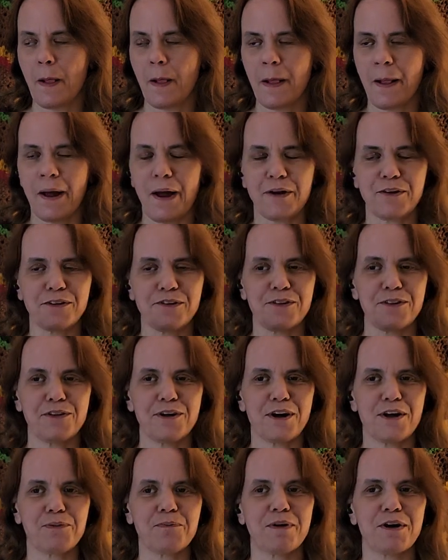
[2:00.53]
I just
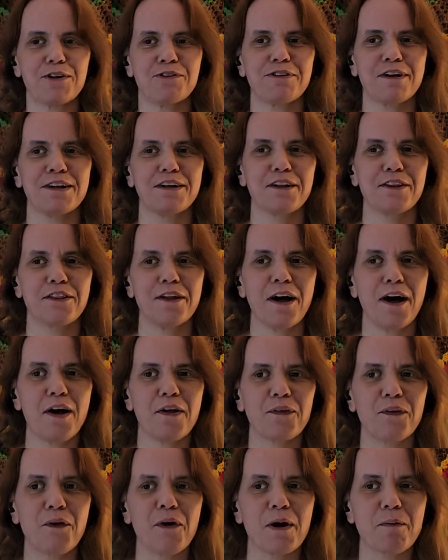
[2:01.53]
lost my train of
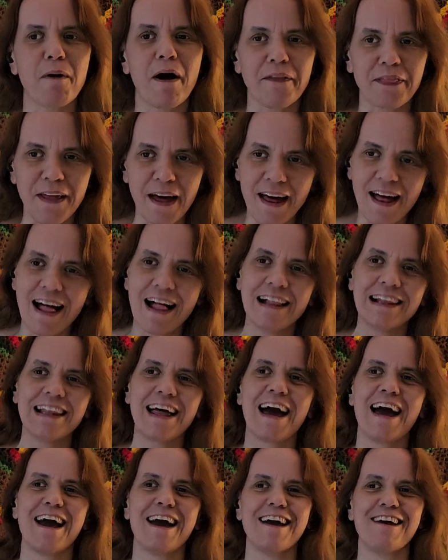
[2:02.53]
thought. Sorry about that.
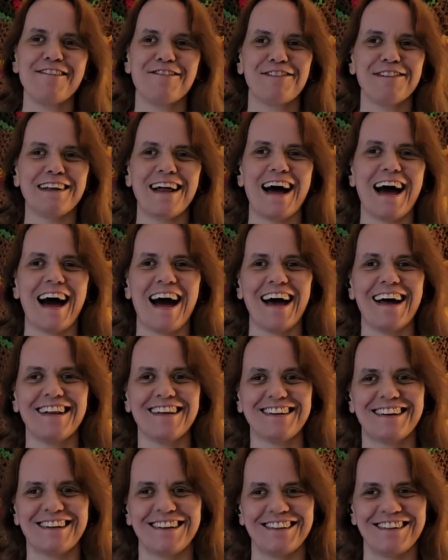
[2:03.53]
Lay flat
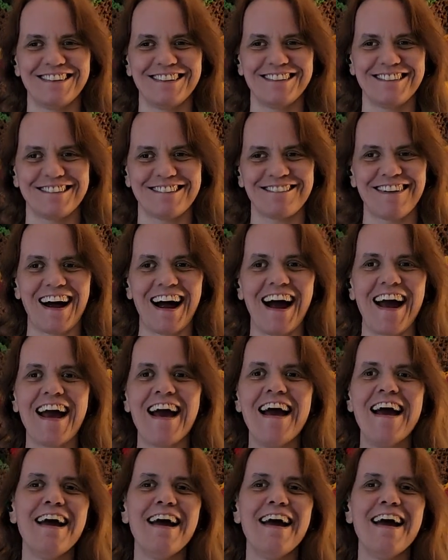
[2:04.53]
to dry.